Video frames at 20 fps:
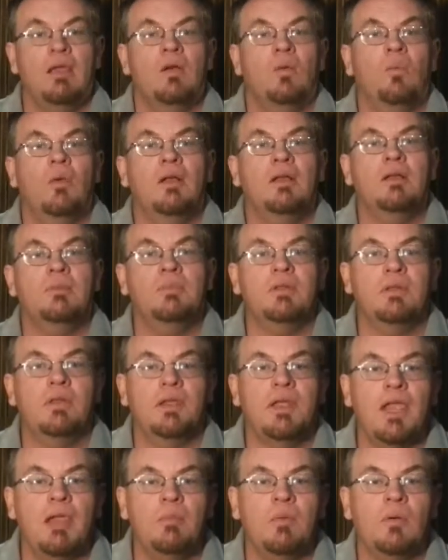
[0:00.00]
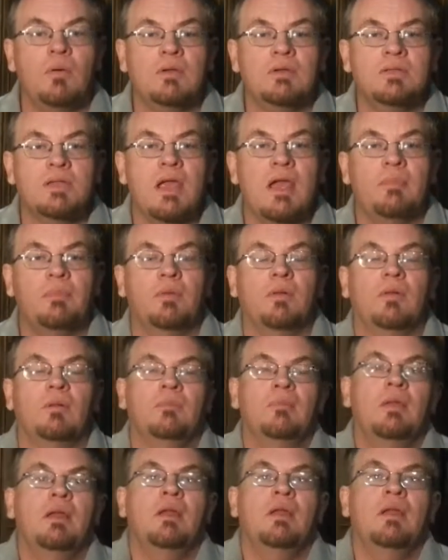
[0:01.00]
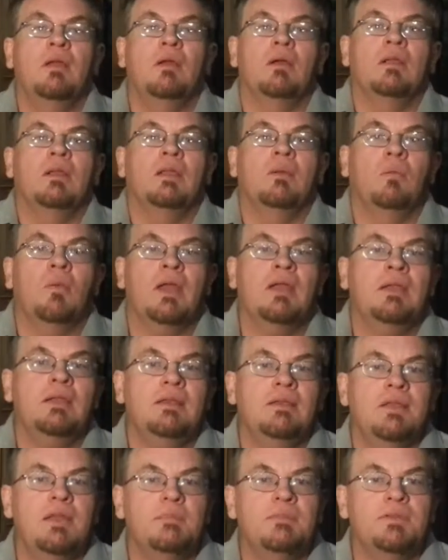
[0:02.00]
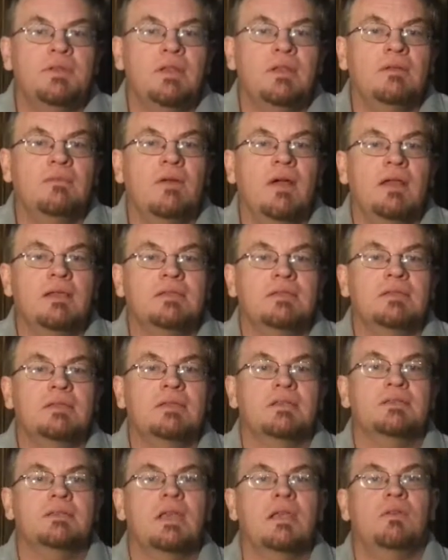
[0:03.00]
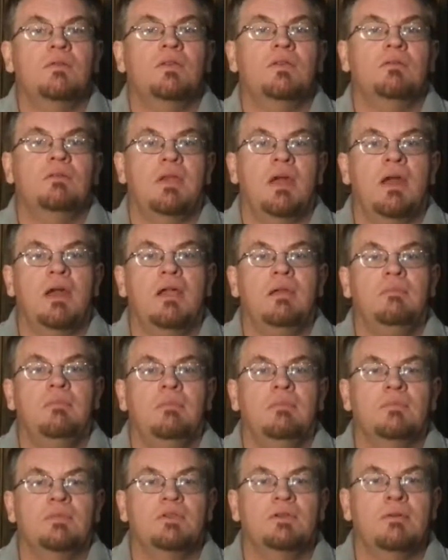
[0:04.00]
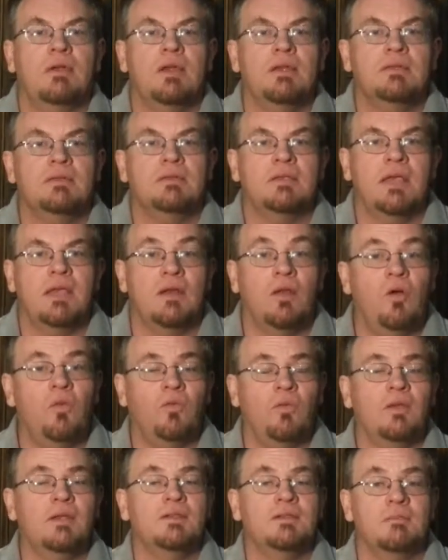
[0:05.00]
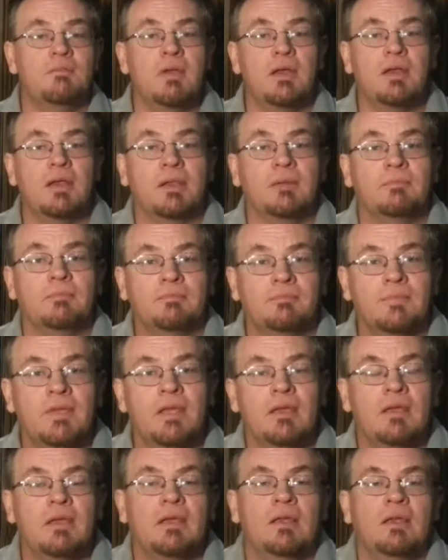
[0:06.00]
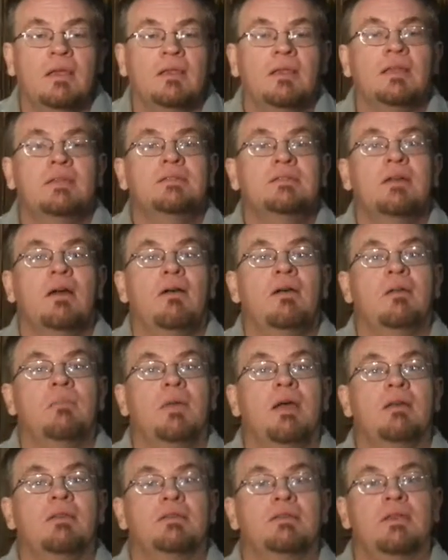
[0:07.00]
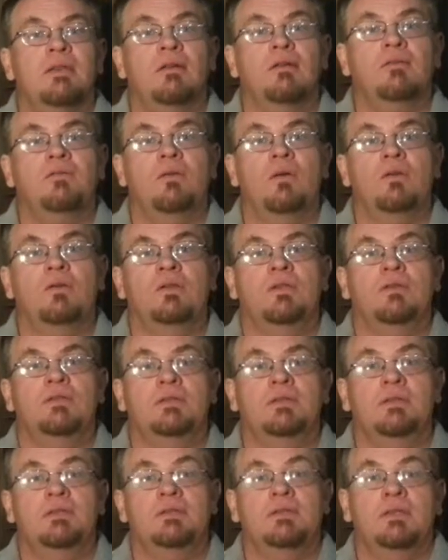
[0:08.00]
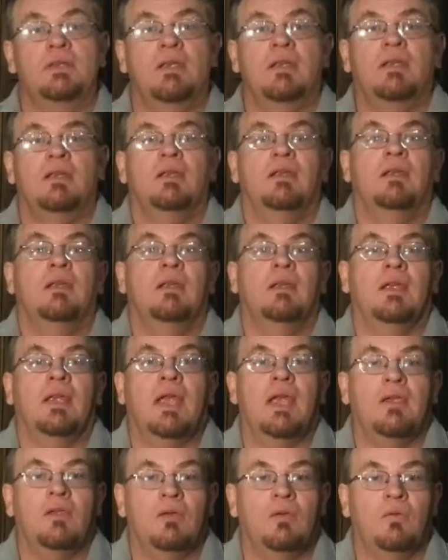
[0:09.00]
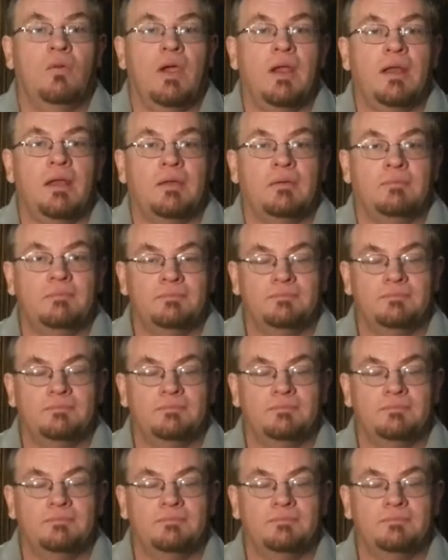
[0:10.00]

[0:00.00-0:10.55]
Welcome to the Caborn Chapel. Wedding tips and advice to save you time, stress, and hopefully some money. Let's talk about cell phone usage at your wedding.